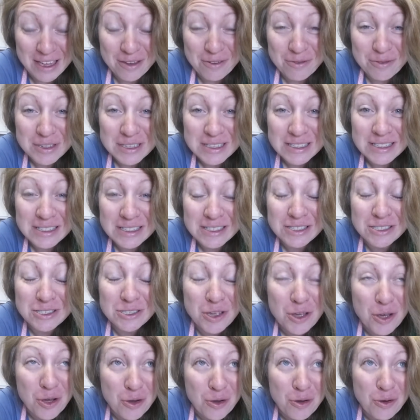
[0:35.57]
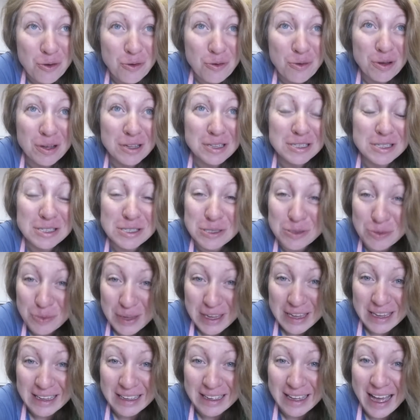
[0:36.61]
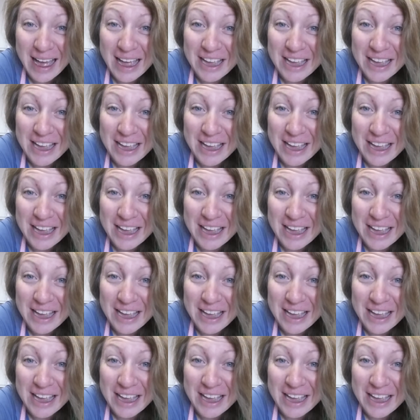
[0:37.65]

It was so sweet.